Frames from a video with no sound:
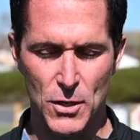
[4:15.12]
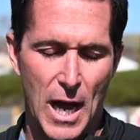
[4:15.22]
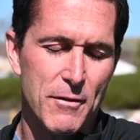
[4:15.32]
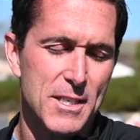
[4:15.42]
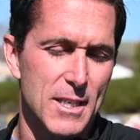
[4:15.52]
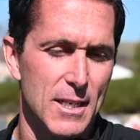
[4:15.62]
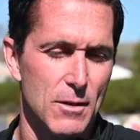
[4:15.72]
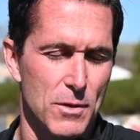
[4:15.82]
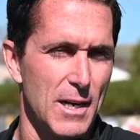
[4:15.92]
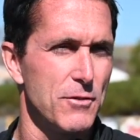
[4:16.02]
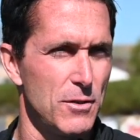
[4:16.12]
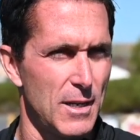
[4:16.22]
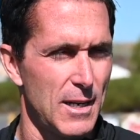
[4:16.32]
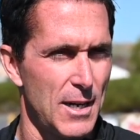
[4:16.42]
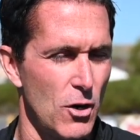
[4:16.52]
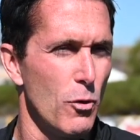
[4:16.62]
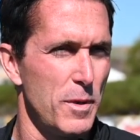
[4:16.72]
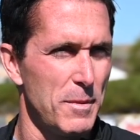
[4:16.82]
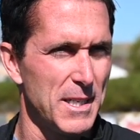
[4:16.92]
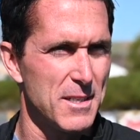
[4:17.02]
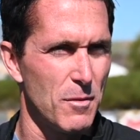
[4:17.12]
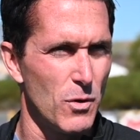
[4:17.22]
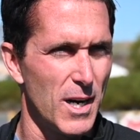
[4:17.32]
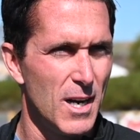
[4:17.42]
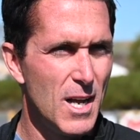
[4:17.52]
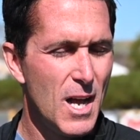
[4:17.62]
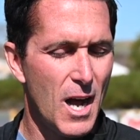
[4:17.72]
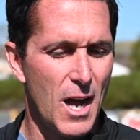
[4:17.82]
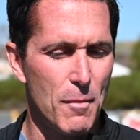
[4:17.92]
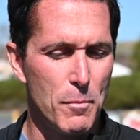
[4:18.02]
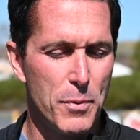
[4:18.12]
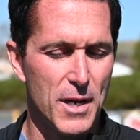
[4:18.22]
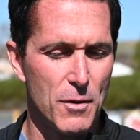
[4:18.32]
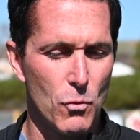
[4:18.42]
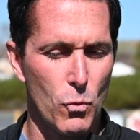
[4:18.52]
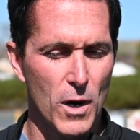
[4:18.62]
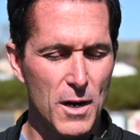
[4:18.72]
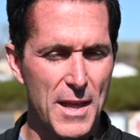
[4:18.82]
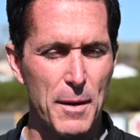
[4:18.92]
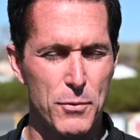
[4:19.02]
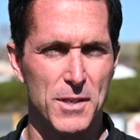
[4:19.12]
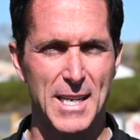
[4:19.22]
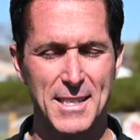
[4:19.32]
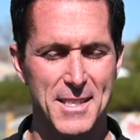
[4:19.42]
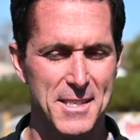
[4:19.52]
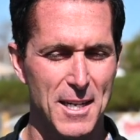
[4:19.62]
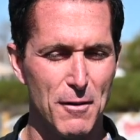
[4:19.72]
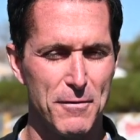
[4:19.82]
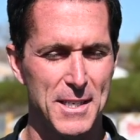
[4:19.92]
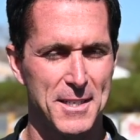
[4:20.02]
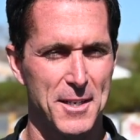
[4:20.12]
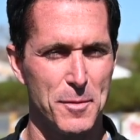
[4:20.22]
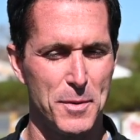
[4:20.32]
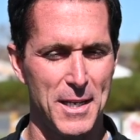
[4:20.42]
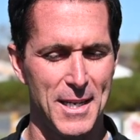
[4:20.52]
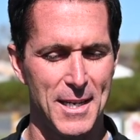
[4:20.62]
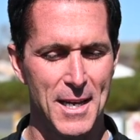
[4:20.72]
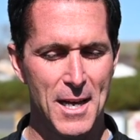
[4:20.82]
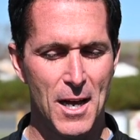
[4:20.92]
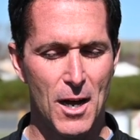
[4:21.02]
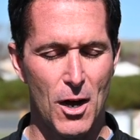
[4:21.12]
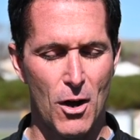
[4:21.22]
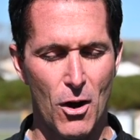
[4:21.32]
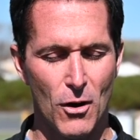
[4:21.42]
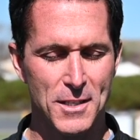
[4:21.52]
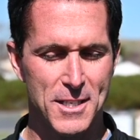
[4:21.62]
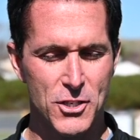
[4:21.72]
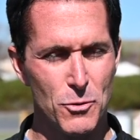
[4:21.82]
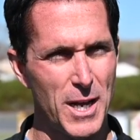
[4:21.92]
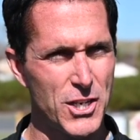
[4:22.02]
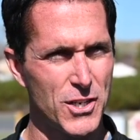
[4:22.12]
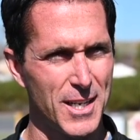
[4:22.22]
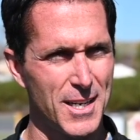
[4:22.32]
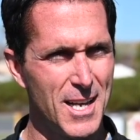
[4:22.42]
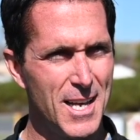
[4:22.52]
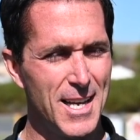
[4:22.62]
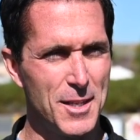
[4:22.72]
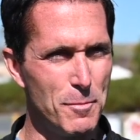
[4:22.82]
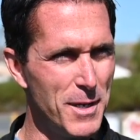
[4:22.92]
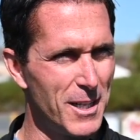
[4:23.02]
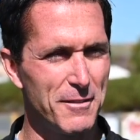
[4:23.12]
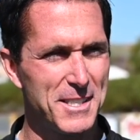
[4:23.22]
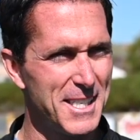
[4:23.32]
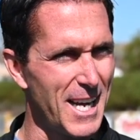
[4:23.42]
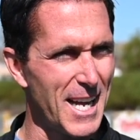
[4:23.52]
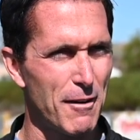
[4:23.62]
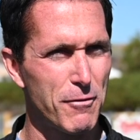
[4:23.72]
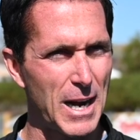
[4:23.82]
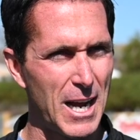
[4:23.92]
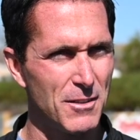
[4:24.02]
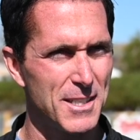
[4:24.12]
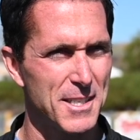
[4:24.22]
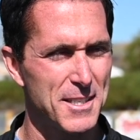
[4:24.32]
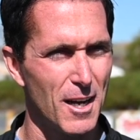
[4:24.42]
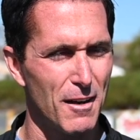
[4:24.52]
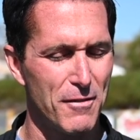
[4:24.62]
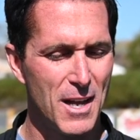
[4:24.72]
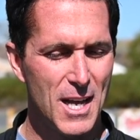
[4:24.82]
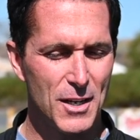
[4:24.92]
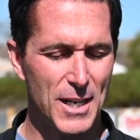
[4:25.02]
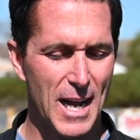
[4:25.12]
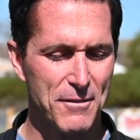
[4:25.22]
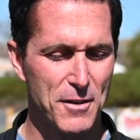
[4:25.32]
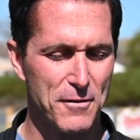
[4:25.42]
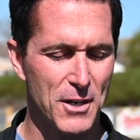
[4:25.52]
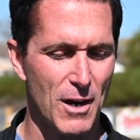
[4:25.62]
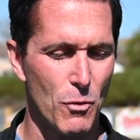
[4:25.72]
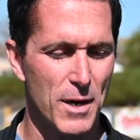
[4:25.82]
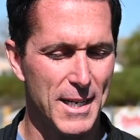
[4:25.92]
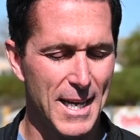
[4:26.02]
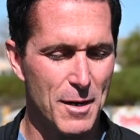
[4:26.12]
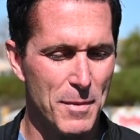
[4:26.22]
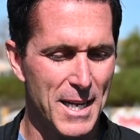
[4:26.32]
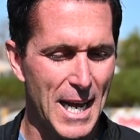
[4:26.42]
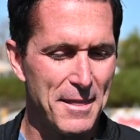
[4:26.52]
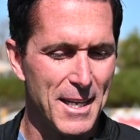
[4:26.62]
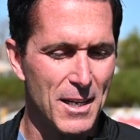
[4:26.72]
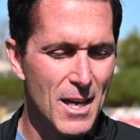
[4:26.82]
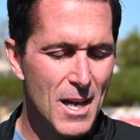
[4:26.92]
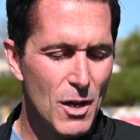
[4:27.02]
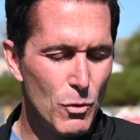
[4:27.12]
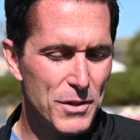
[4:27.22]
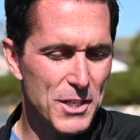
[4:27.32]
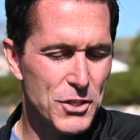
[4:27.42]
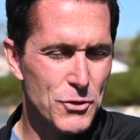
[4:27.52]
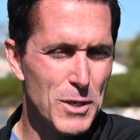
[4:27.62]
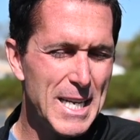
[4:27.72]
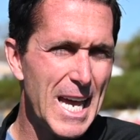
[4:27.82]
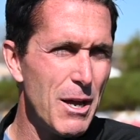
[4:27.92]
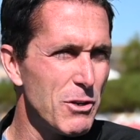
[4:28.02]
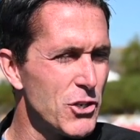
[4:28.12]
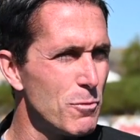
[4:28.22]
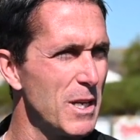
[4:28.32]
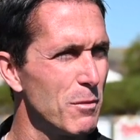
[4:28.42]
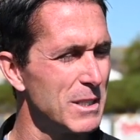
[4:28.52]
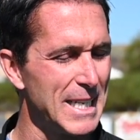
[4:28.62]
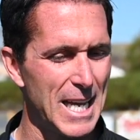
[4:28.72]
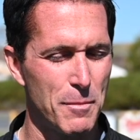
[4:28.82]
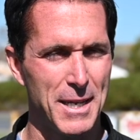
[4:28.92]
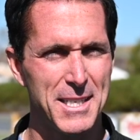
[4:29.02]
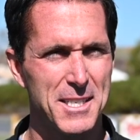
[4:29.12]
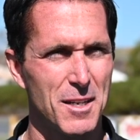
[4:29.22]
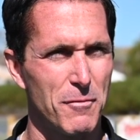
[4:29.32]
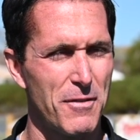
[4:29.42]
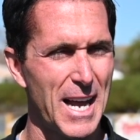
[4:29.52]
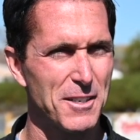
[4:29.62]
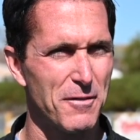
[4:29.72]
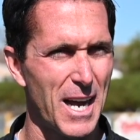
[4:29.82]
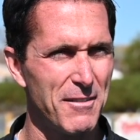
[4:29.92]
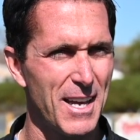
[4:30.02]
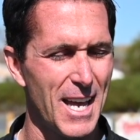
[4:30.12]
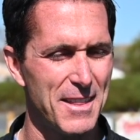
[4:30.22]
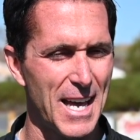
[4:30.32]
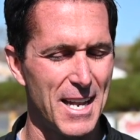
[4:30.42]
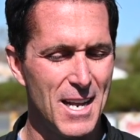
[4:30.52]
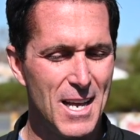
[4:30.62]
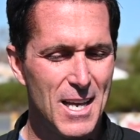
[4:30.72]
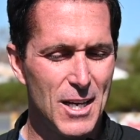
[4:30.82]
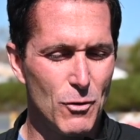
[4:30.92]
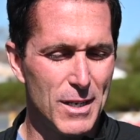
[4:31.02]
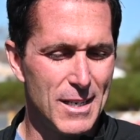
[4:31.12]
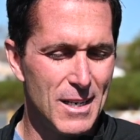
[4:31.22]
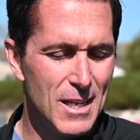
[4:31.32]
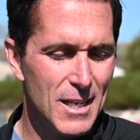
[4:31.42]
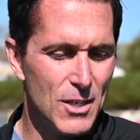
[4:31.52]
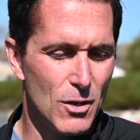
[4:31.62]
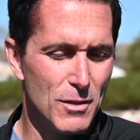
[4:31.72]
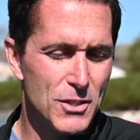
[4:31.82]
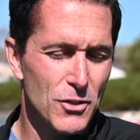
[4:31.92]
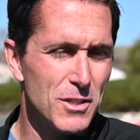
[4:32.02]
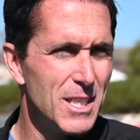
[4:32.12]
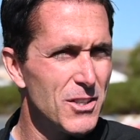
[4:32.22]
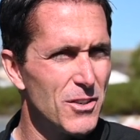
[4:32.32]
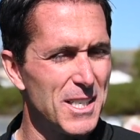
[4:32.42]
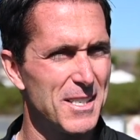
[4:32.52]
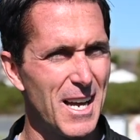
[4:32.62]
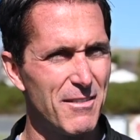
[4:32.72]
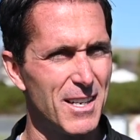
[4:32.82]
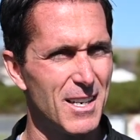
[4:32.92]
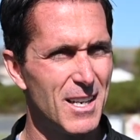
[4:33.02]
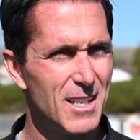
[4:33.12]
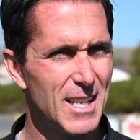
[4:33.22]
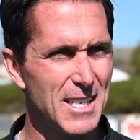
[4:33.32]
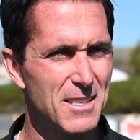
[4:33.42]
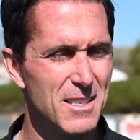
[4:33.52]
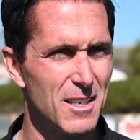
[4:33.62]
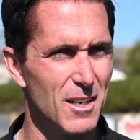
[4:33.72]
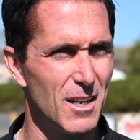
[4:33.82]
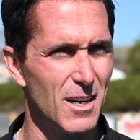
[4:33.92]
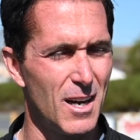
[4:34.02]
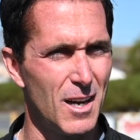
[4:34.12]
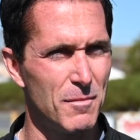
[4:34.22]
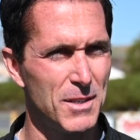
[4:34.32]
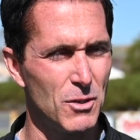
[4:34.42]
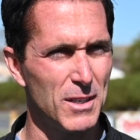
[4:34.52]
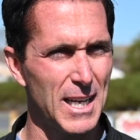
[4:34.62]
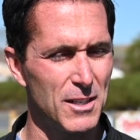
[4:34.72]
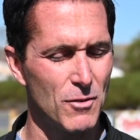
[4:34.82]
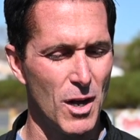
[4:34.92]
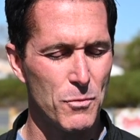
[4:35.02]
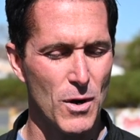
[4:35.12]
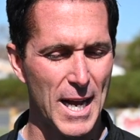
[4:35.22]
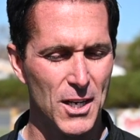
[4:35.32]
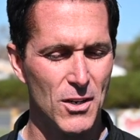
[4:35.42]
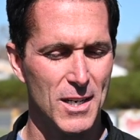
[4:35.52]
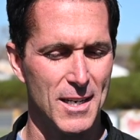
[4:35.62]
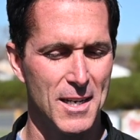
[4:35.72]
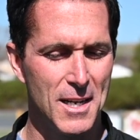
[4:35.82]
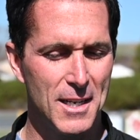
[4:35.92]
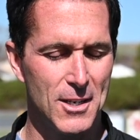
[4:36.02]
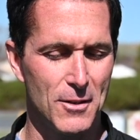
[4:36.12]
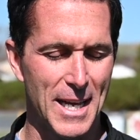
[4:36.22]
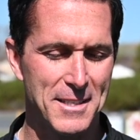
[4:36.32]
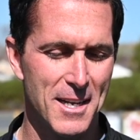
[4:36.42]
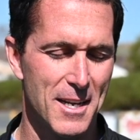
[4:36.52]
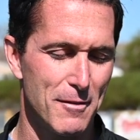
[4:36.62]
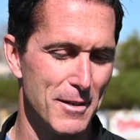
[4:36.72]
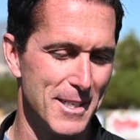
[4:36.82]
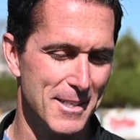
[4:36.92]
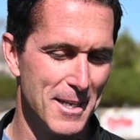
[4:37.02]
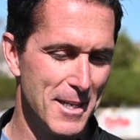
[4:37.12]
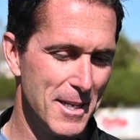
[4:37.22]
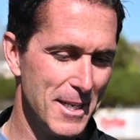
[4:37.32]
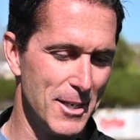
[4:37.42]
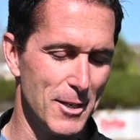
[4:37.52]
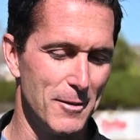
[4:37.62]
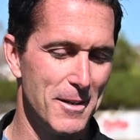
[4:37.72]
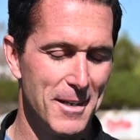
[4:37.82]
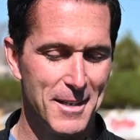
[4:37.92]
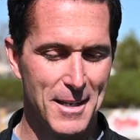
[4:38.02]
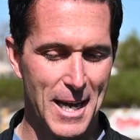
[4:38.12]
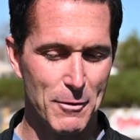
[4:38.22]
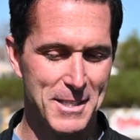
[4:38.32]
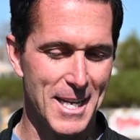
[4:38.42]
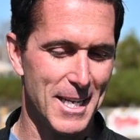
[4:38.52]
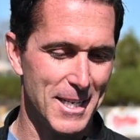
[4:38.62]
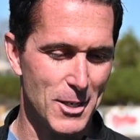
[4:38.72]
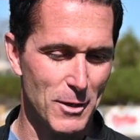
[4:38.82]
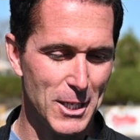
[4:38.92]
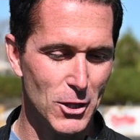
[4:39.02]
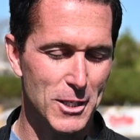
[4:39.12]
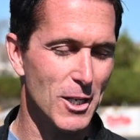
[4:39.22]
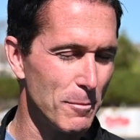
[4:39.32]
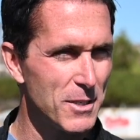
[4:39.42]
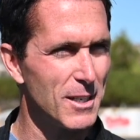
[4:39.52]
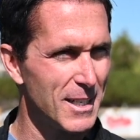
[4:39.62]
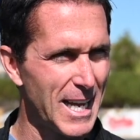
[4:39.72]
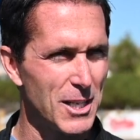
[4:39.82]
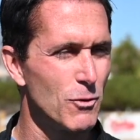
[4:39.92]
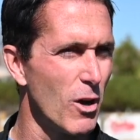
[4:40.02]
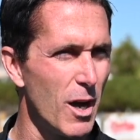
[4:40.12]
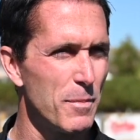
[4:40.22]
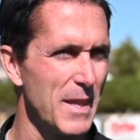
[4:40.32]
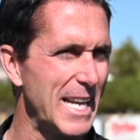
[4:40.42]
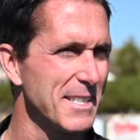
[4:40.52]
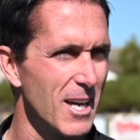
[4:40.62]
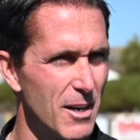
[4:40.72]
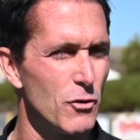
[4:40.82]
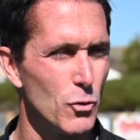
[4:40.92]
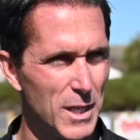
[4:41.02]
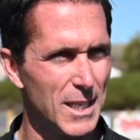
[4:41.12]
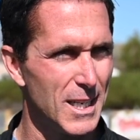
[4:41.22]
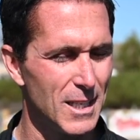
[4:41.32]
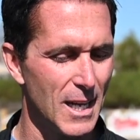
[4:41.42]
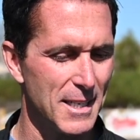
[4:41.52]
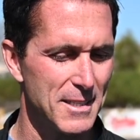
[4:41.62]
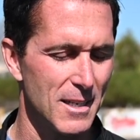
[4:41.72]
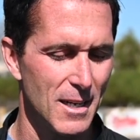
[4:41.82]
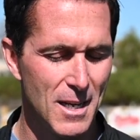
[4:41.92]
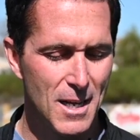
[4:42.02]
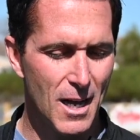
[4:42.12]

Obviously, we're going to have to do that at an open meet somewhere. But where that presents itself is going to be a hard situation in the middle of CIF rounds and stuff. You'd have to figure out where to get him in. I think with this 3K, we should be able to get him into some fast 5K that it would, you know, it's 13:37. That's the, you know, Galen Rupp record. And, you know, that's kind of his, you know, I would say, you know, he looks up to Galen Rupp, and that's kind of who he likes to,